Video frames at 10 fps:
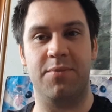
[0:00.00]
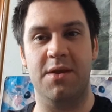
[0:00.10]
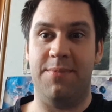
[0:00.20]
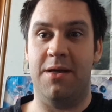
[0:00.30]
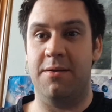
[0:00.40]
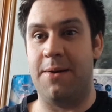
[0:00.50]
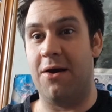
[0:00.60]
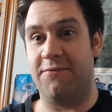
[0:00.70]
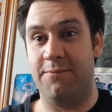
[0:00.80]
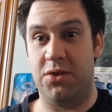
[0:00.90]
But
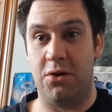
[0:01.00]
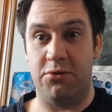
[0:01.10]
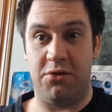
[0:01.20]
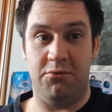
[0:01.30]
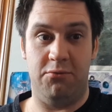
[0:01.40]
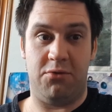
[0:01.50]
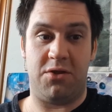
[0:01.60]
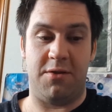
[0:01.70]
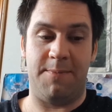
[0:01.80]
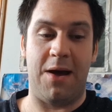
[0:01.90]
apart from Dodo's
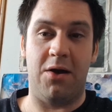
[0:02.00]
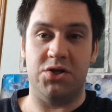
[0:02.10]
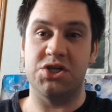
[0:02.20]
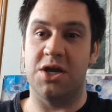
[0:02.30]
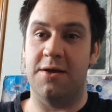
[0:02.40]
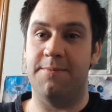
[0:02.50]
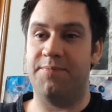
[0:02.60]
departure,